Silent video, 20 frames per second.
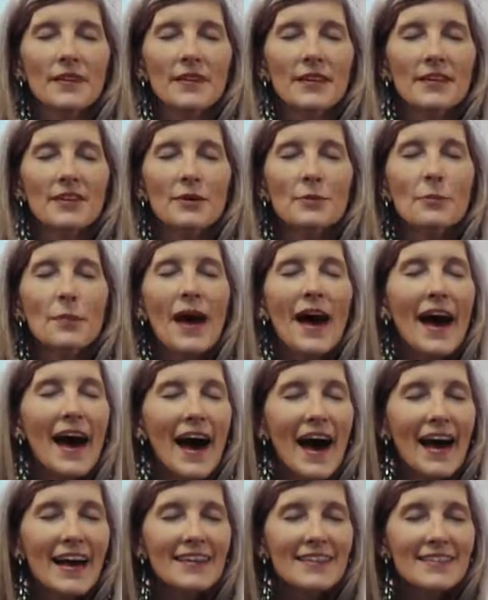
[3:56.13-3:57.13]
The
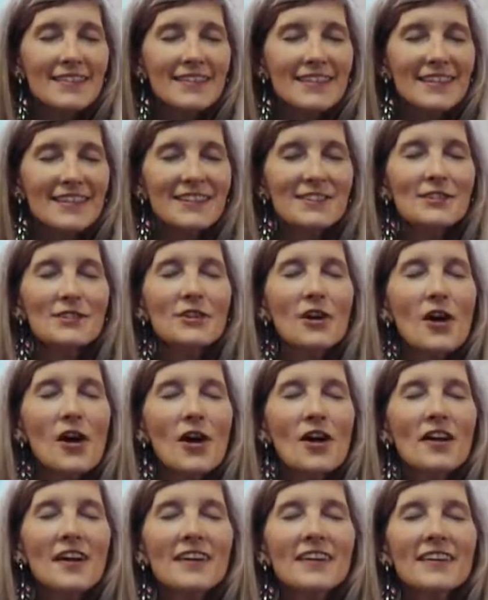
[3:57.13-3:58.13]
past is
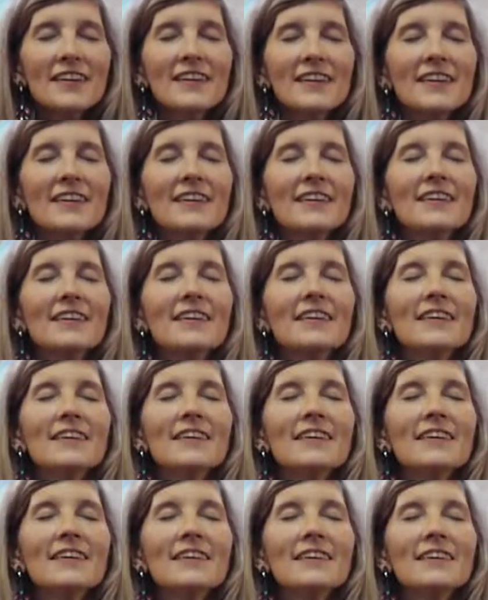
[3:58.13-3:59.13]
gone.
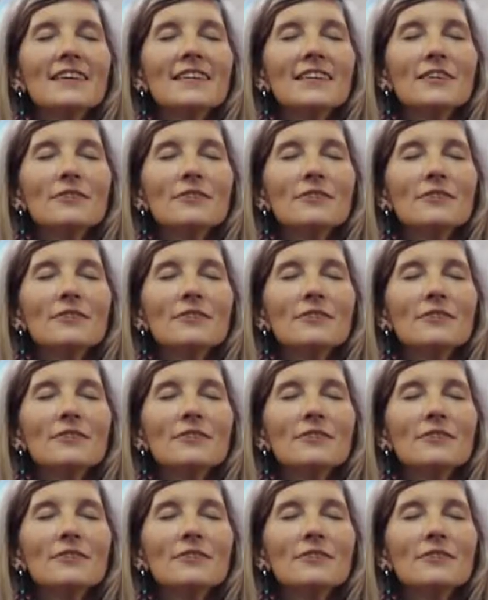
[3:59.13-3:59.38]
The